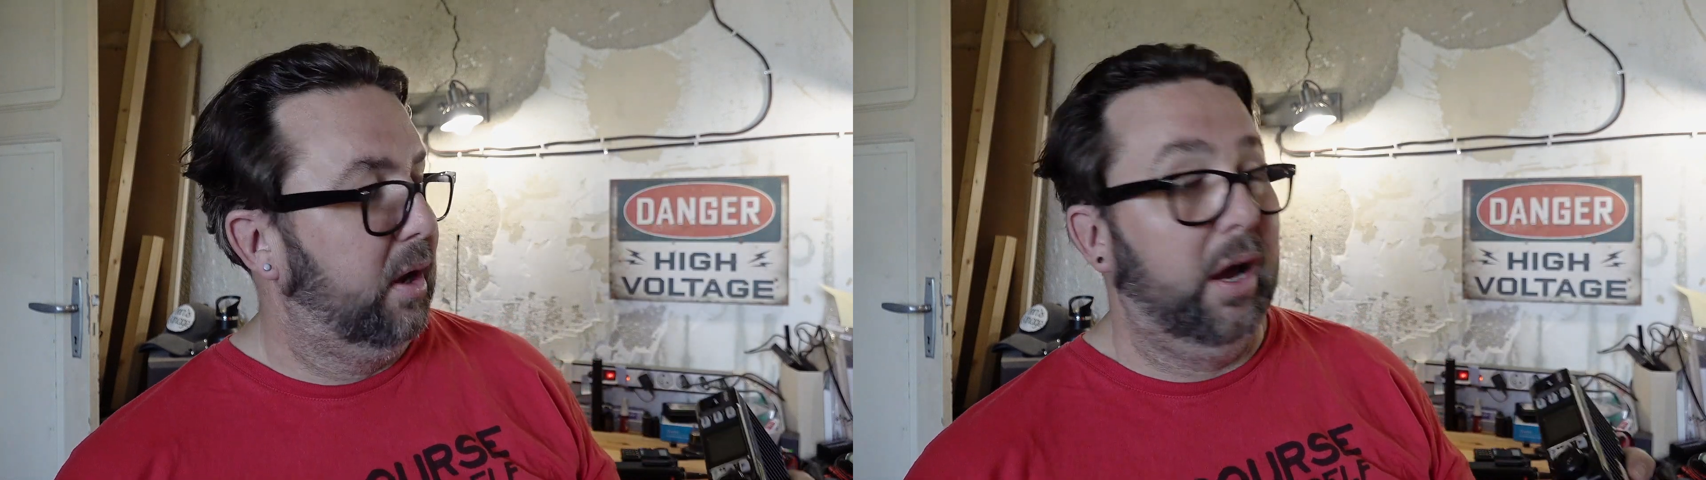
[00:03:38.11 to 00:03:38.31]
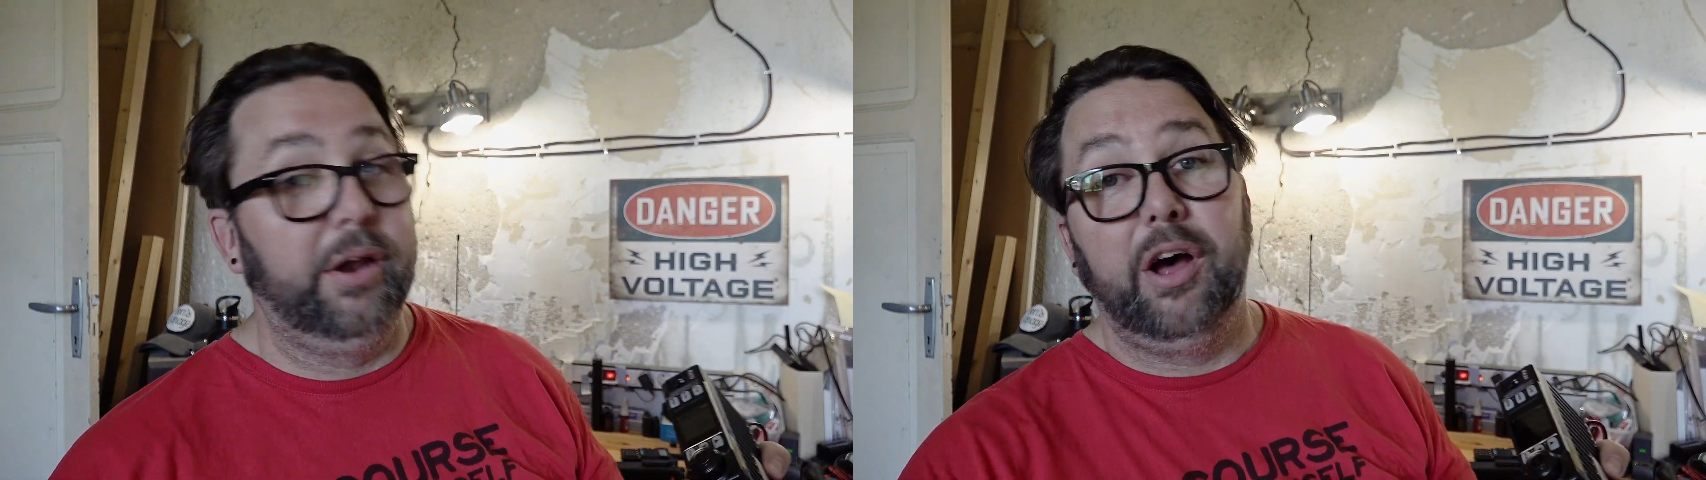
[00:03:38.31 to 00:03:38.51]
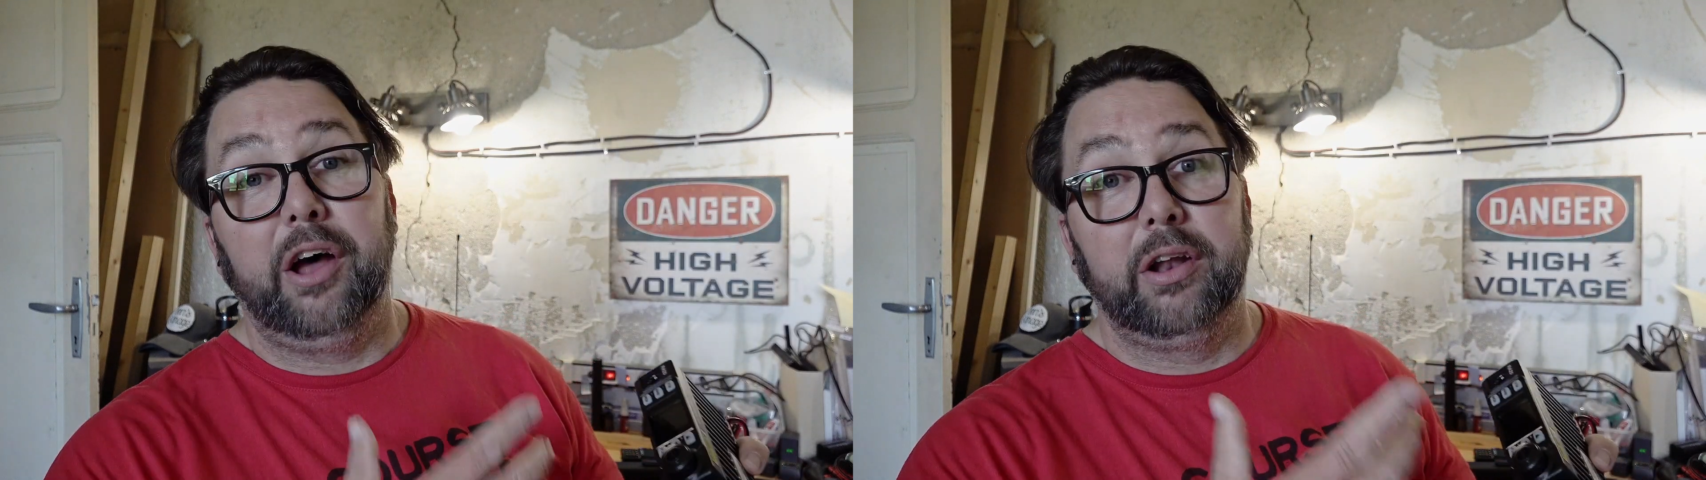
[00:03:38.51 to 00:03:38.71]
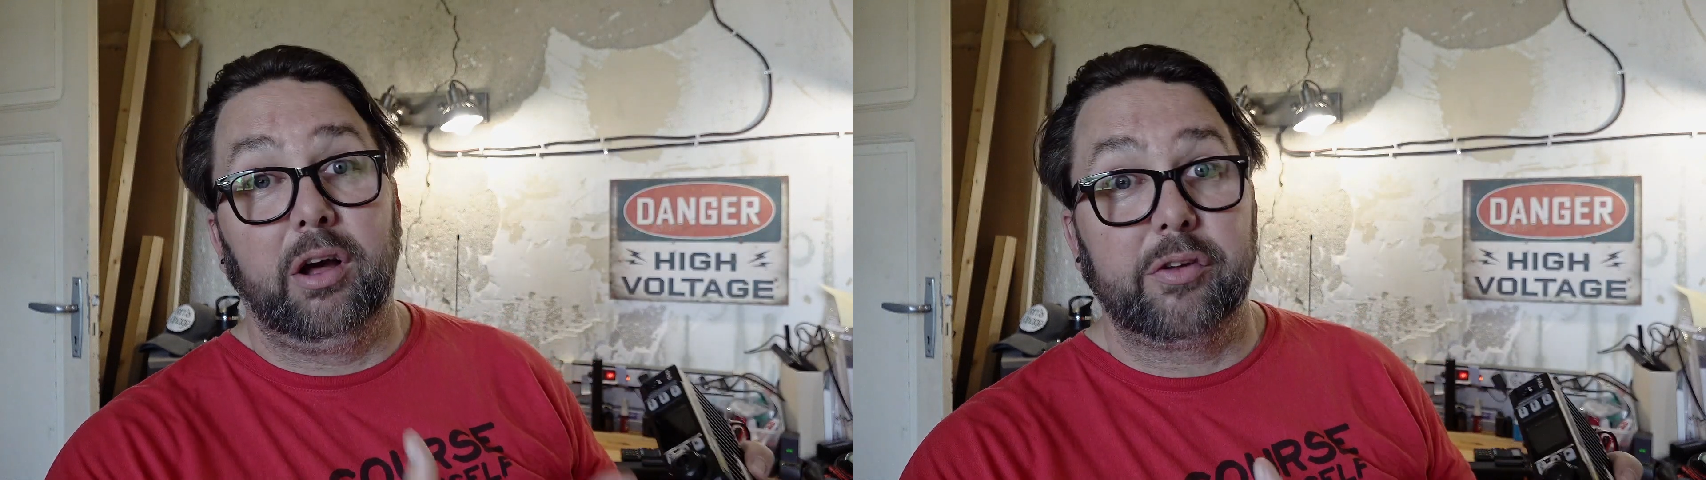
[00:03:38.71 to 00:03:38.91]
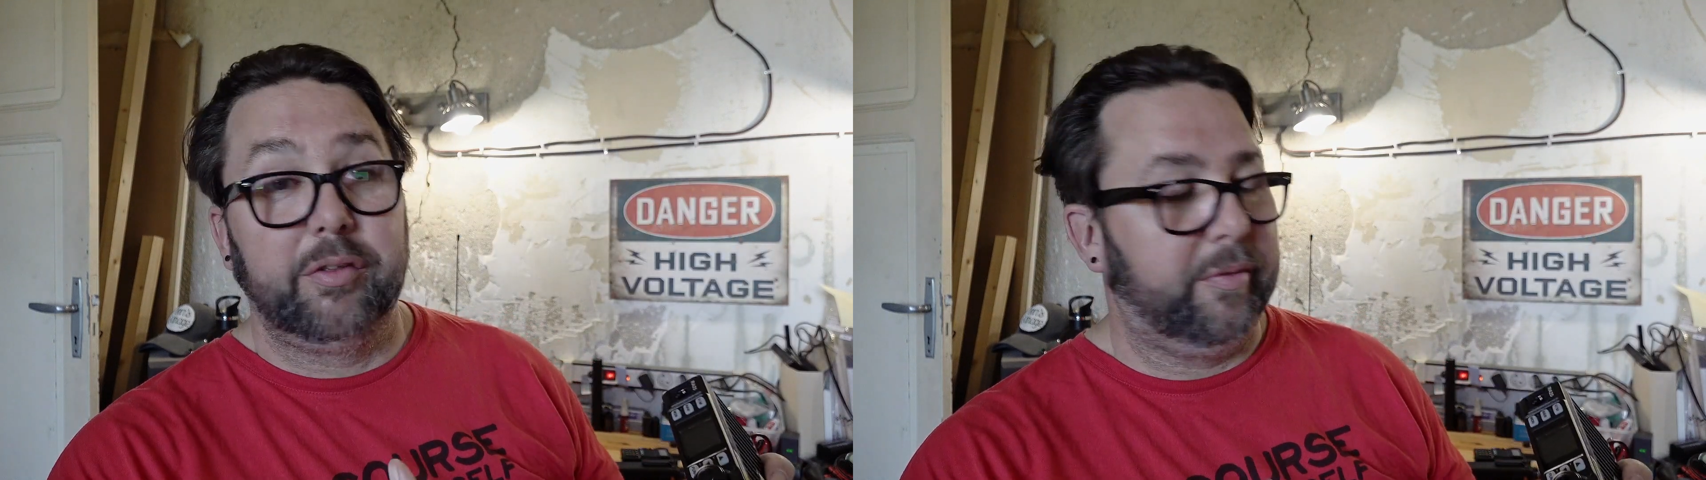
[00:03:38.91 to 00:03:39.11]
and
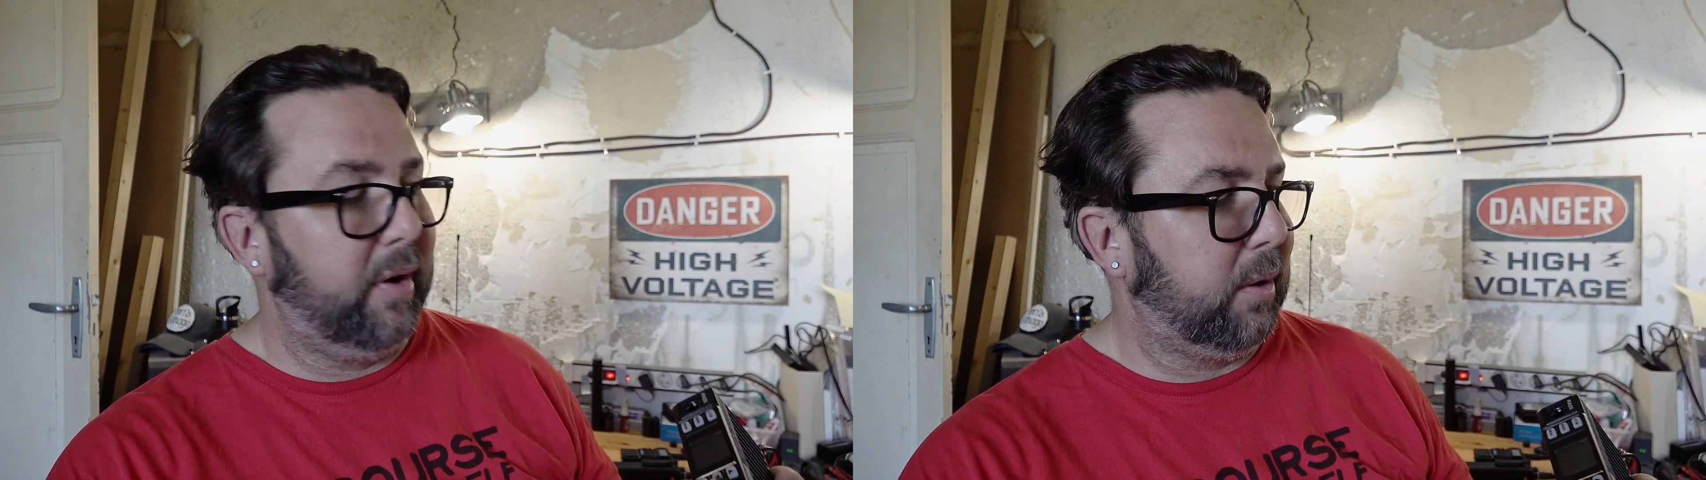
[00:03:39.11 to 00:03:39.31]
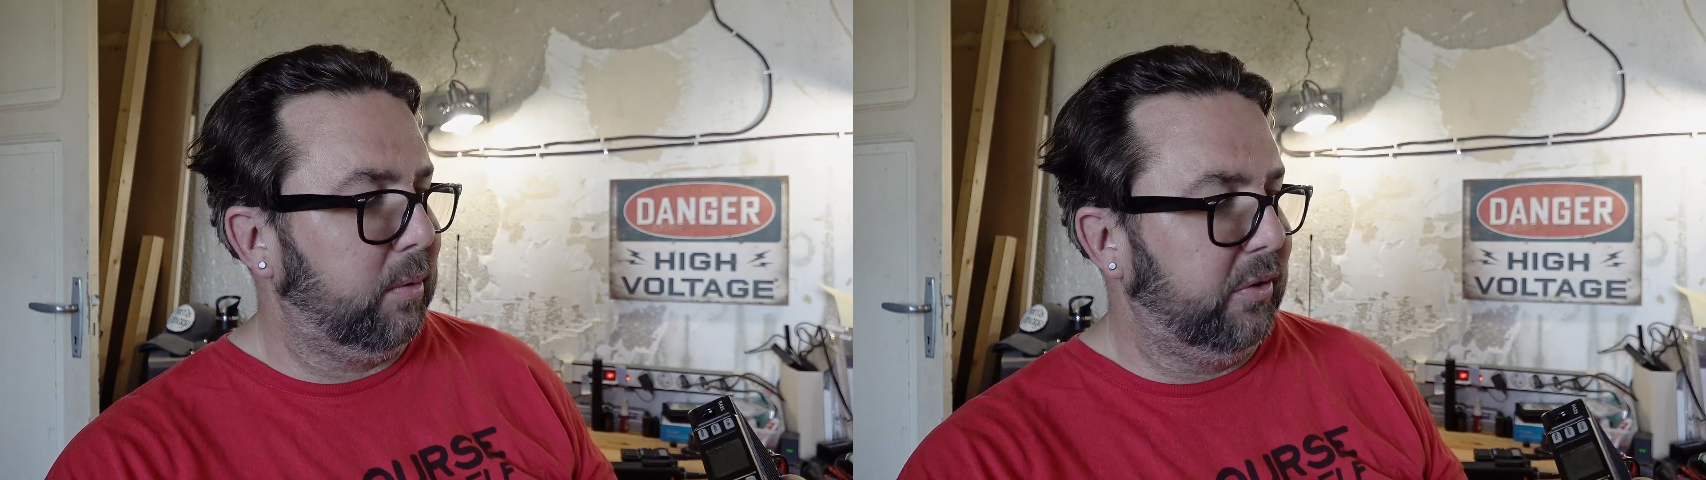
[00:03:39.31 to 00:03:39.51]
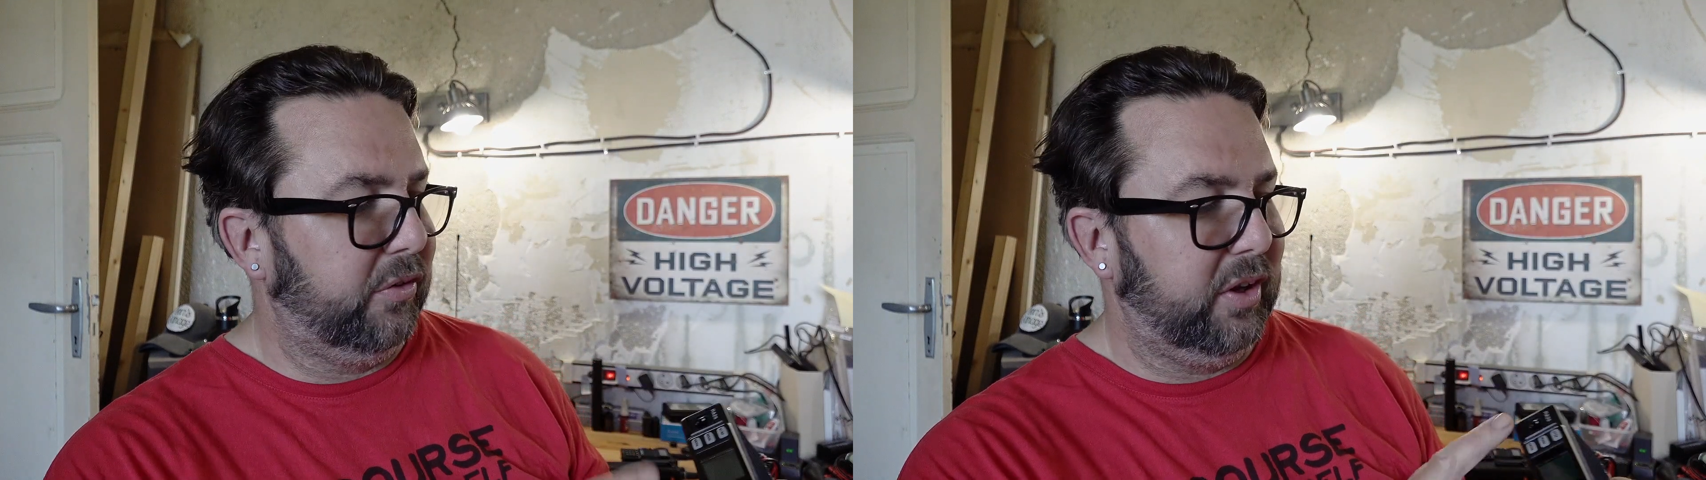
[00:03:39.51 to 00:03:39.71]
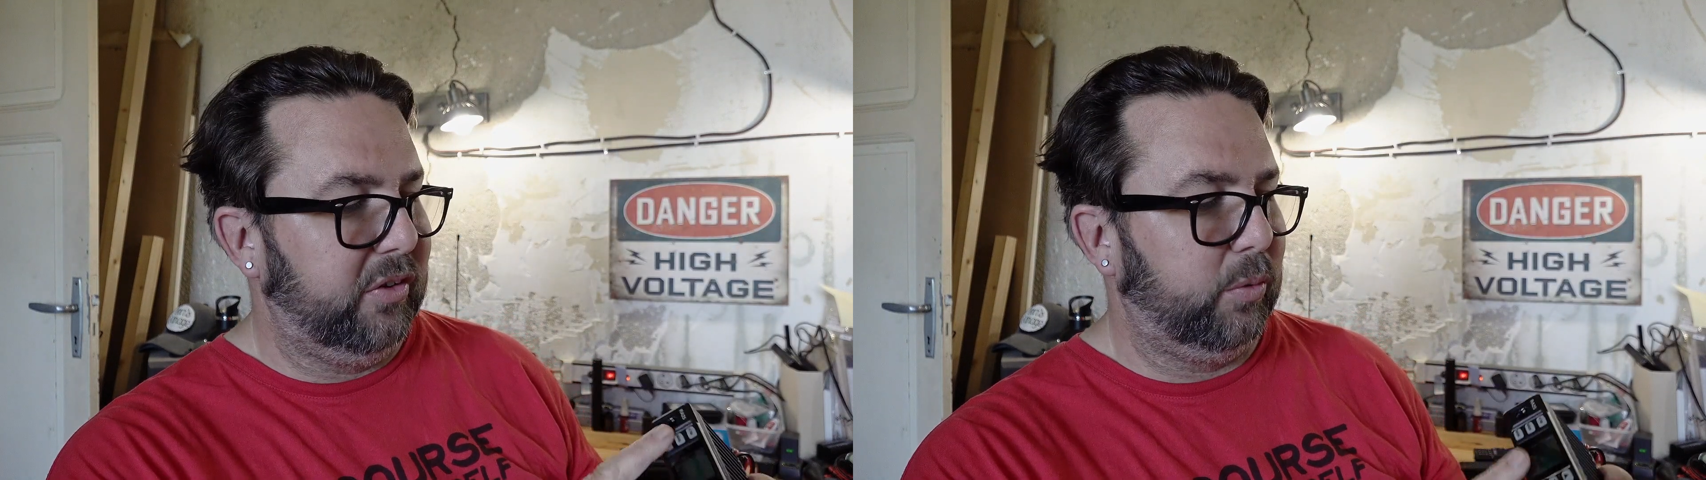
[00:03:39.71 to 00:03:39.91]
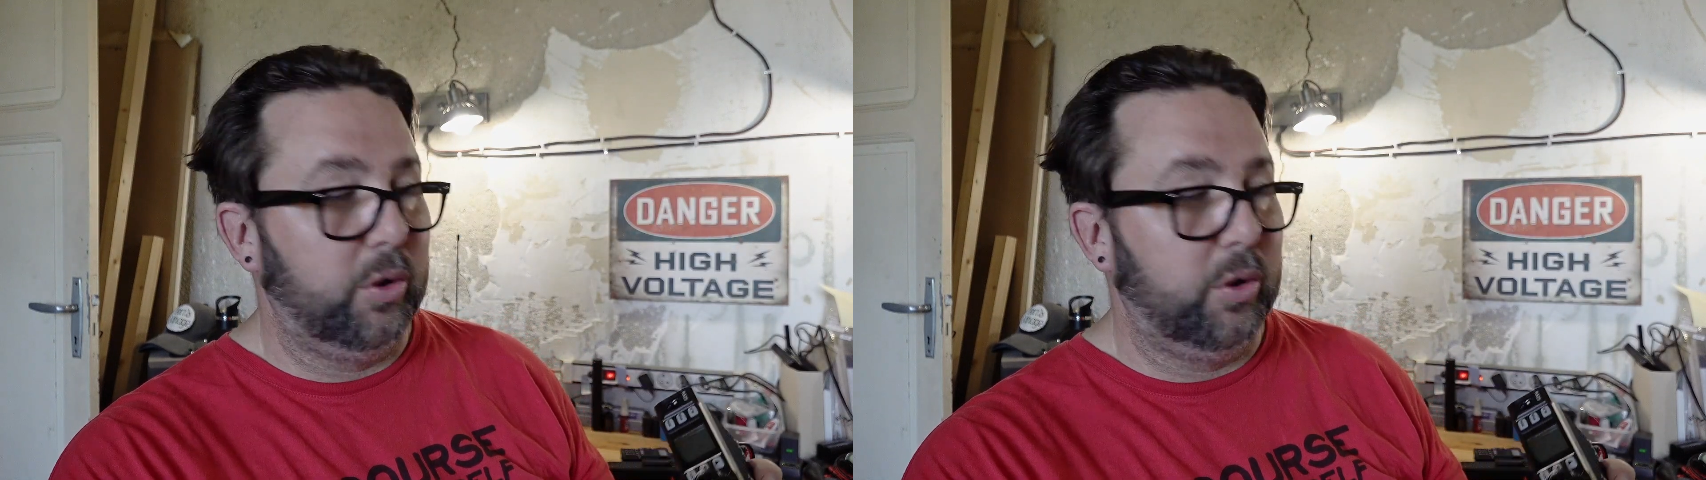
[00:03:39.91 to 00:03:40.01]
unlock the frequencies,